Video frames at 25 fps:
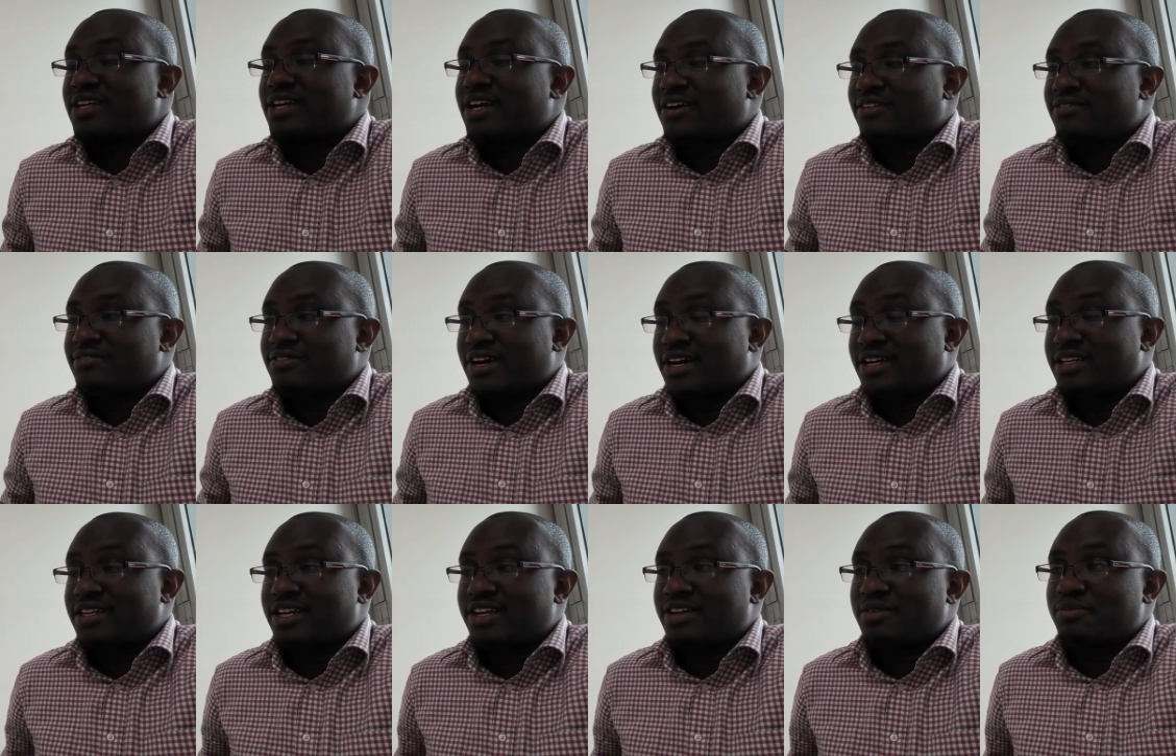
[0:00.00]
I've
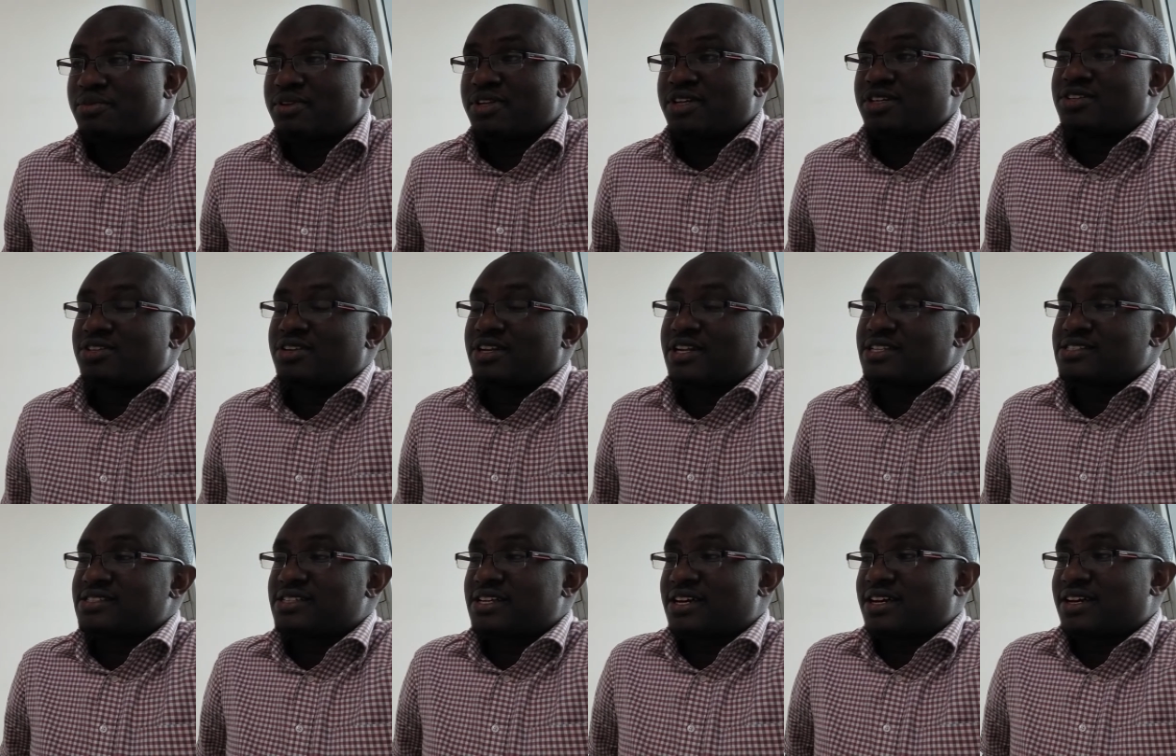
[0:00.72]
earned a reputation
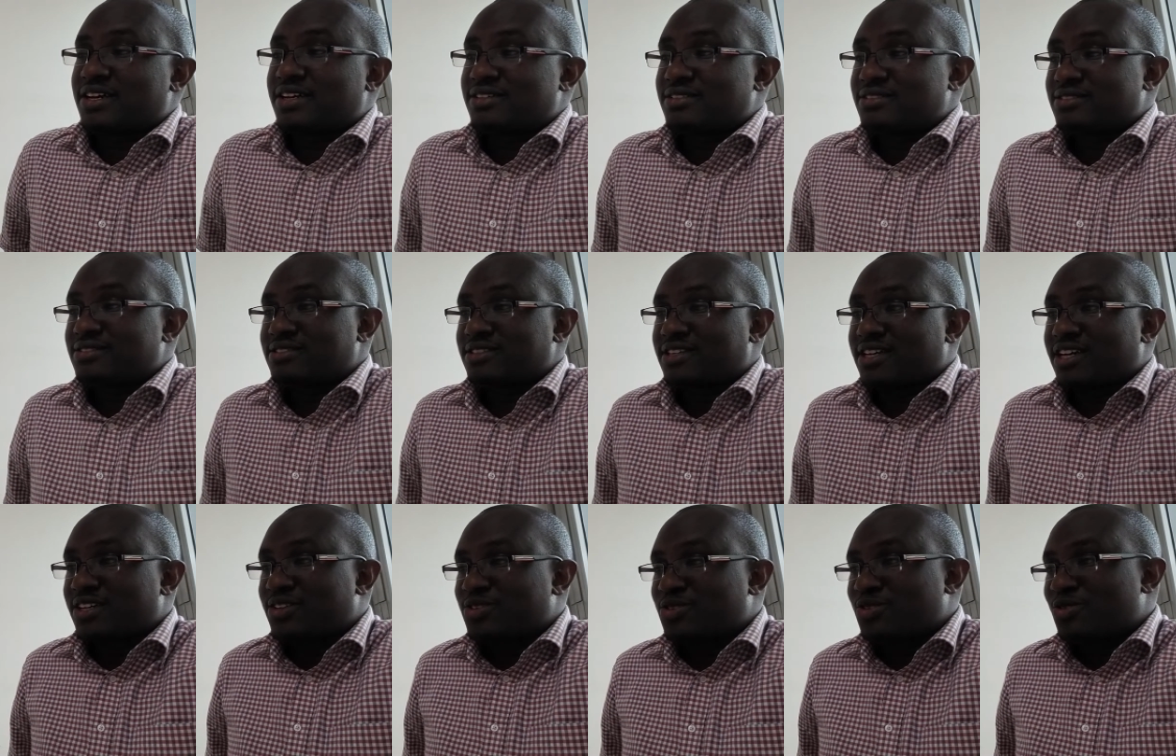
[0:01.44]
as a
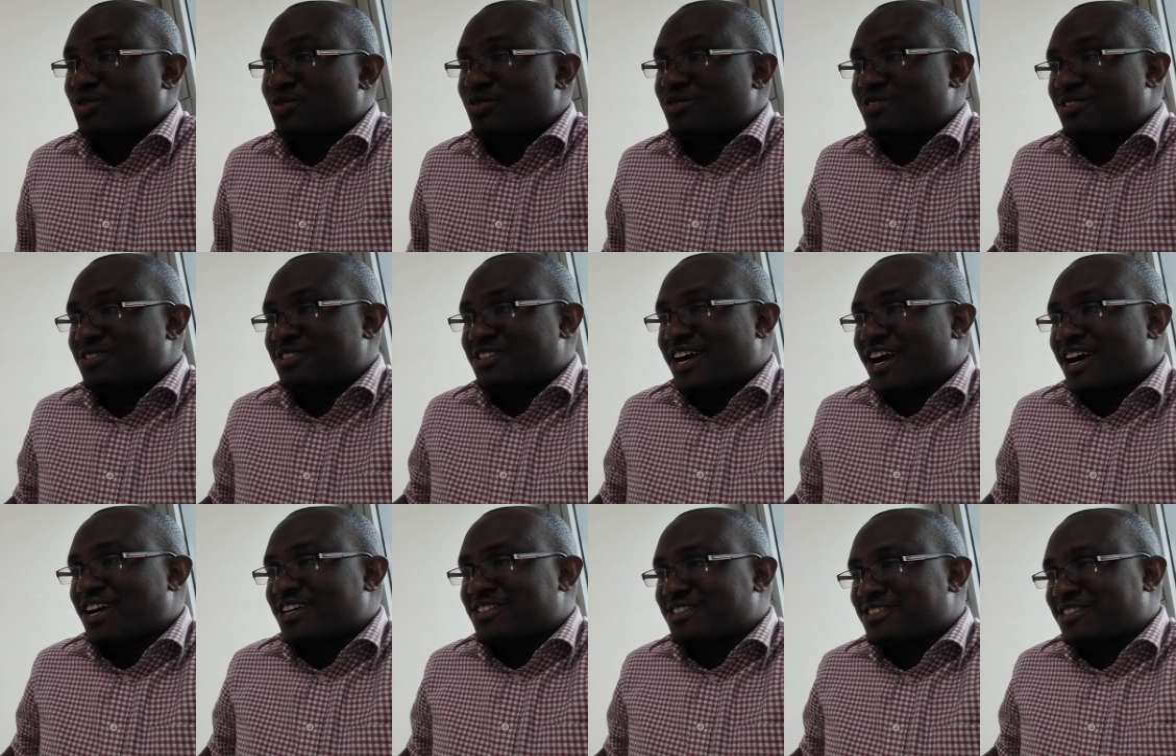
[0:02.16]
ghetto
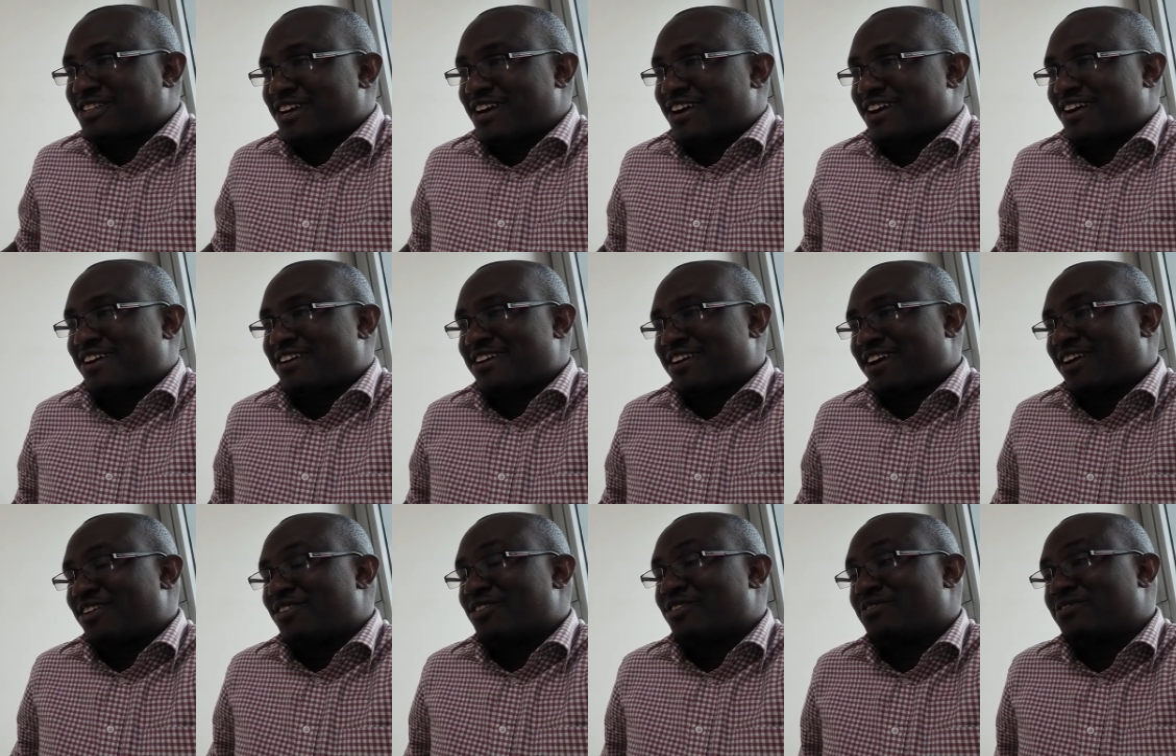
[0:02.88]
gangster
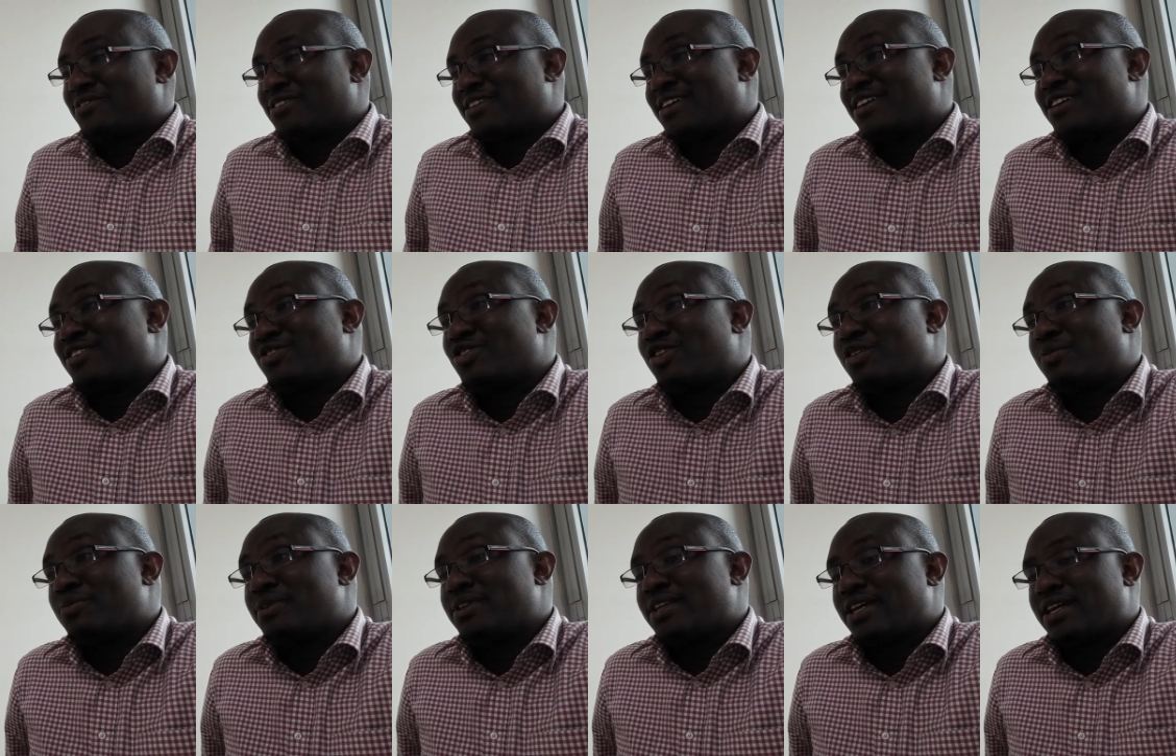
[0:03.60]
kind of thing, he
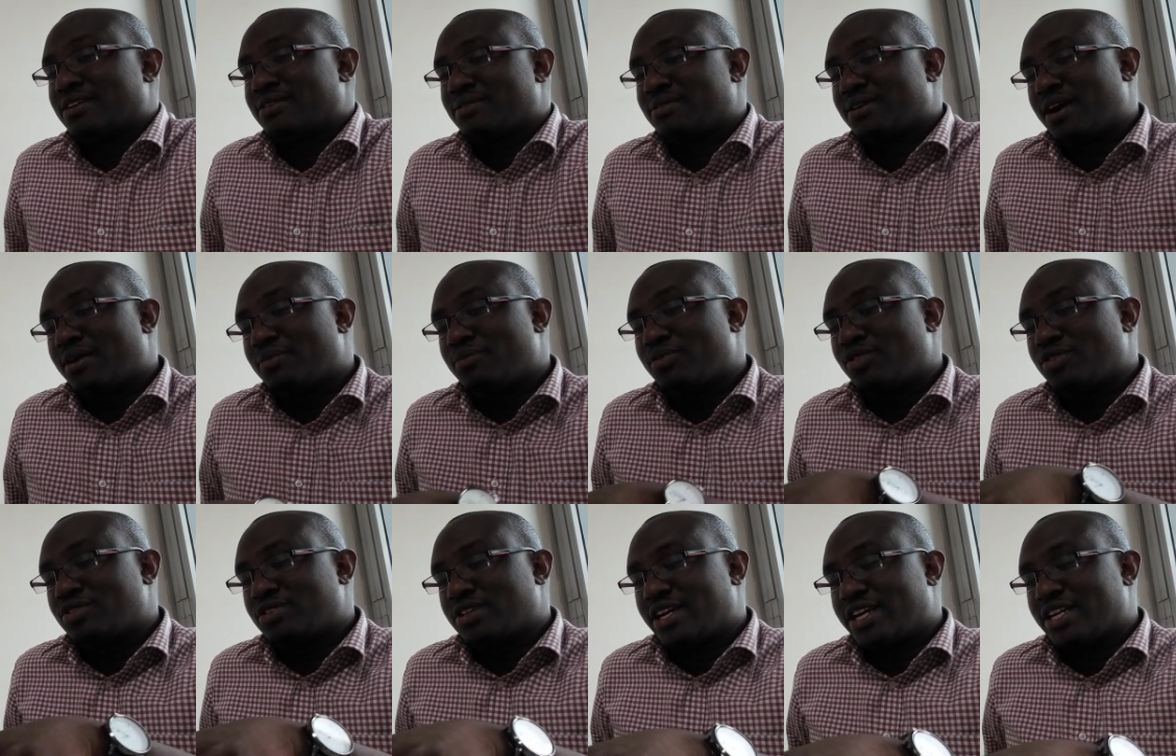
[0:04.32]
told me that I'm
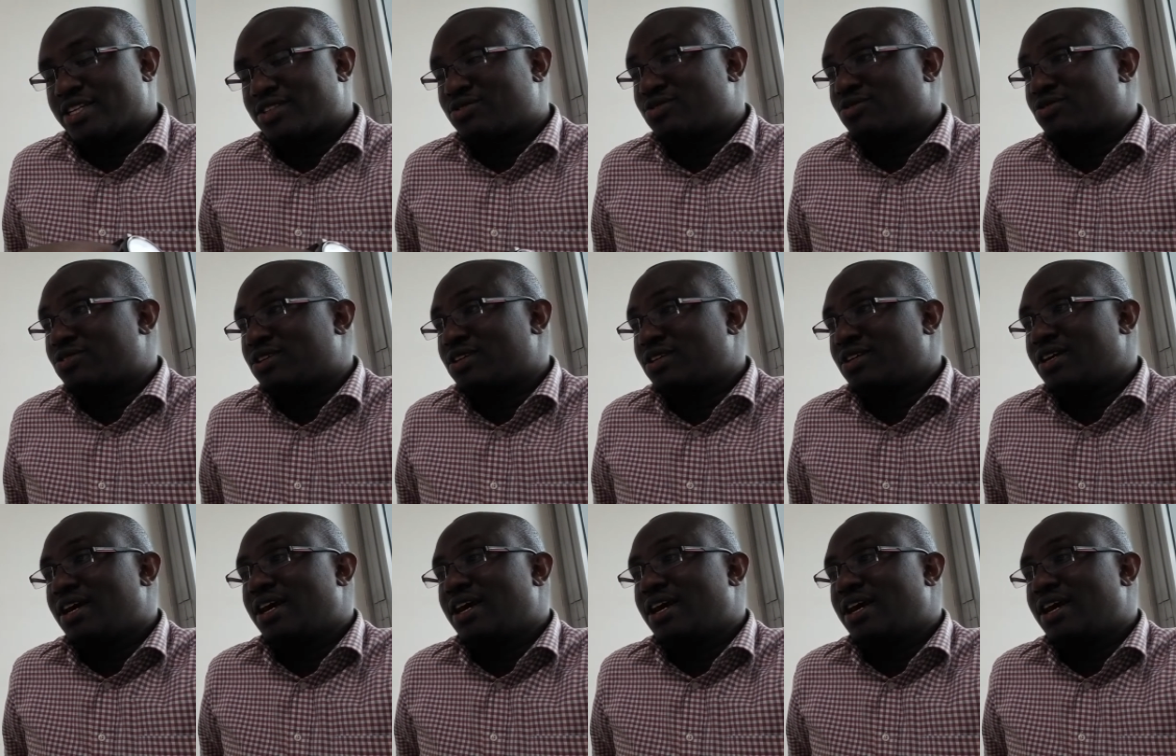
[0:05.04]
going to write a story